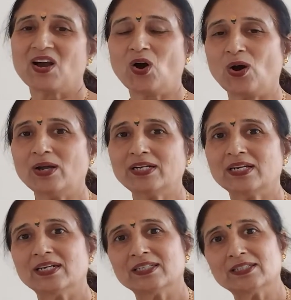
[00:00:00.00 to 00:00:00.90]
or
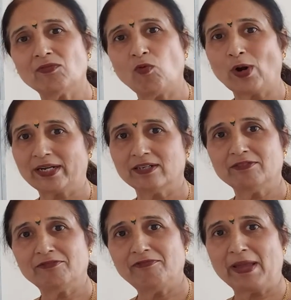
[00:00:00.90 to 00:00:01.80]
the water
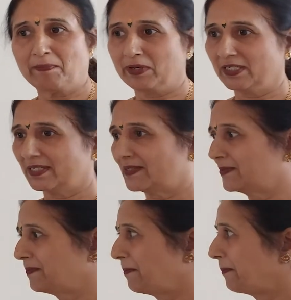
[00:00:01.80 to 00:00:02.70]

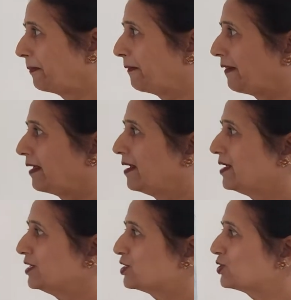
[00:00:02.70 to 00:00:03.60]
vapors.
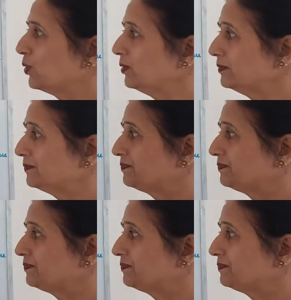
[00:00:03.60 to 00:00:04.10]
So,